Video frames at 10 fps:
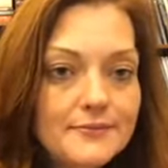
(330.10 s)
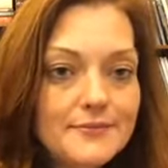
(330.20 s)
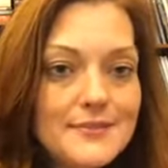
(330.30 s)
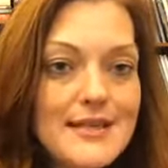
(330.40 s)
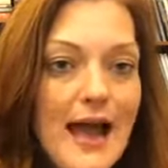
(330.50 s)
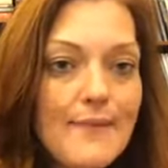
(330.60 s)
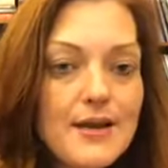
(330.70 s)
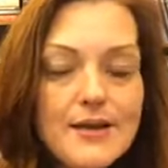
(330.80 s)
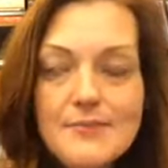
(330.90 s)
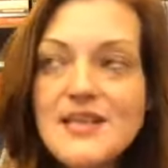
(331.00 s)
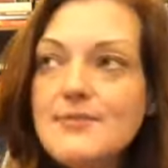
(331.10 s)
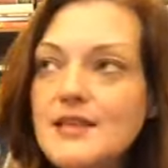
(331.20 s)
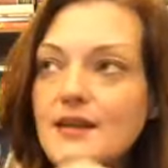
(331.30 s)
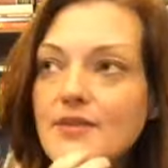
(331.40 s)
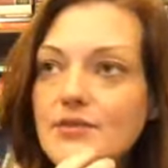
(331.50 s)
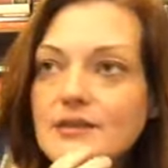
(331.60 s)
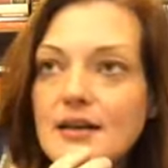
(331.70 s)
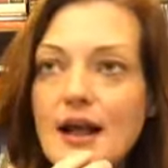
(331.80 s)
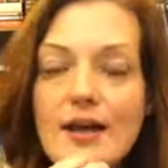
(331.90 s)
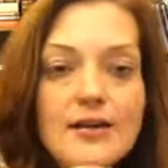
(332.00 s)
diamond? It makes me think of those.
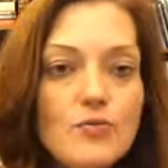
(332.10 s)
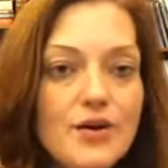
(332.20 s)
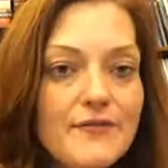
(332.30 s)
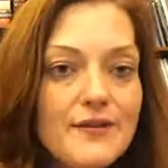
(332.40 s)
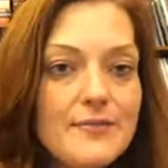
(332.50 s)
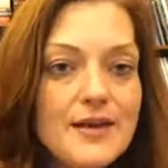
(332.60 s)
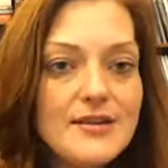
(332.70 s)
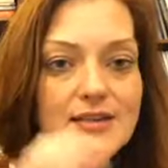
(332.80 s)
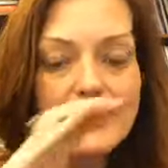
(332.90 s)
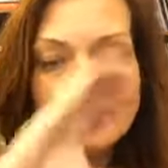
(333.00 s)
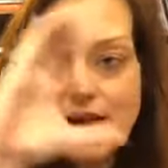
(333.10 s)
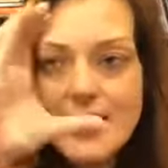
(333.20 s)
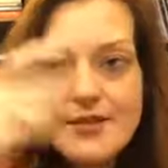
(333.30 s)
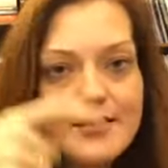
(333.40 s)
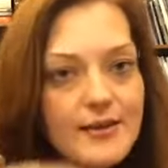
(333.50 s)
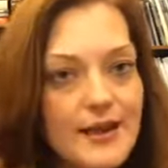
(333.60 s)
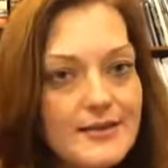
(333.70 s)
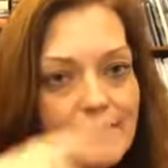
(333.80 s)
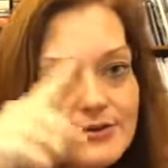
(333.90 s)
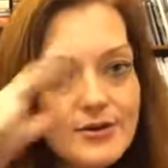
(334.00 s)
I wonder if anybody else had those.
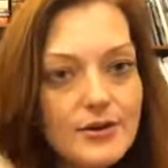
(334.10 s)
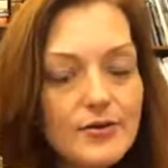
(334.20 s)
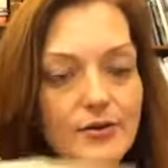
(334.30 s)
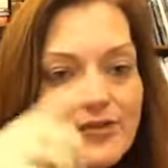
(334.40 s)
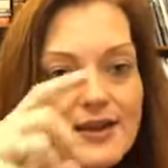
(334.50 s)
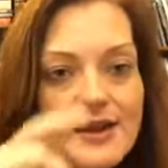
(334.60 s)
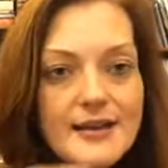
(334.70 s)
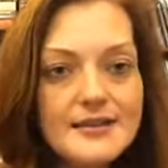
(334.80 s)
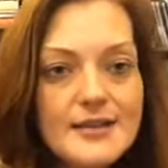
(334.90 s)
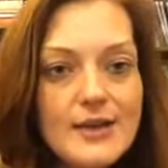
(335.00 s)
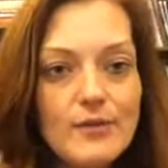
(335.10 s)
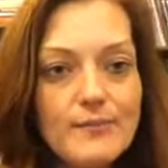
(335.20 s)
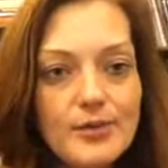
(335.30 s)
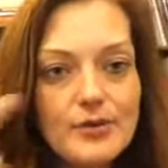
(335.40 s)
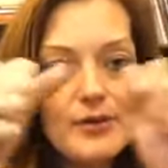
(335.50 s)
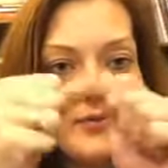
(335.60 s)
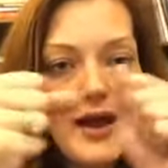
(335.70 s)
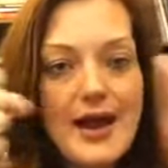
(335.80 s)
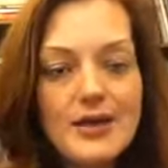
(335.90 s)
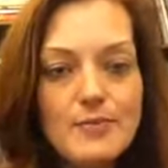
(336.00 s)
The circle things, and they were blue and
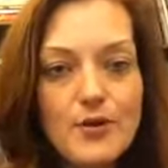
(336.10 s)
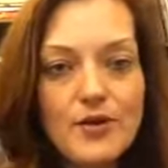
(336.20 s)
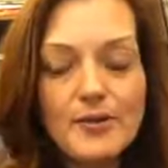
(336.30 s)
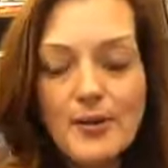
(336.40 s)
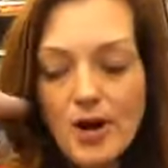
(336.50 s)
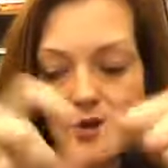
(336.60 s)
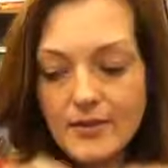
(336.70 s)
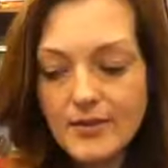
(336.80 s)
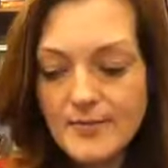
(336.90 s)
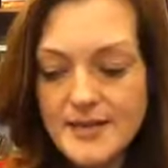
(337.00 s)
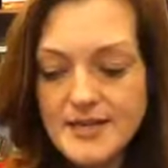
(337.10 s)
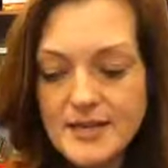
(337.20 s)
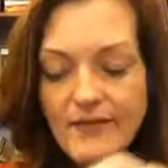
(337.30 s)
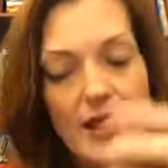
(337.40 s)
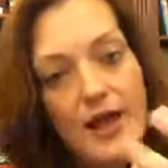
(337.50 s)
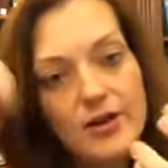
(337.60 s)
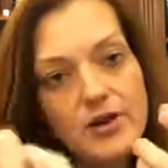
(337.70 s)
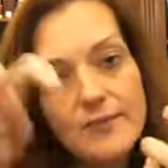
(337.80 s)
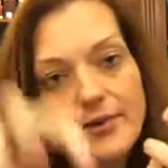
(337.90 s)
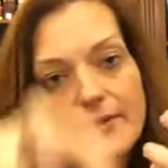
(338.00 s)
red, and you pull it apart and the little pieces fell out and you
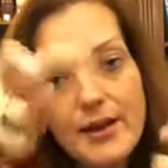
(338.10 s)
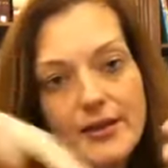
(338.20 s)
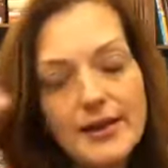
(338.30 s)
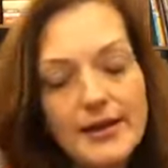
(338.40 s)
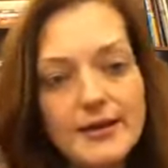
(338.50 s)
could put them all in.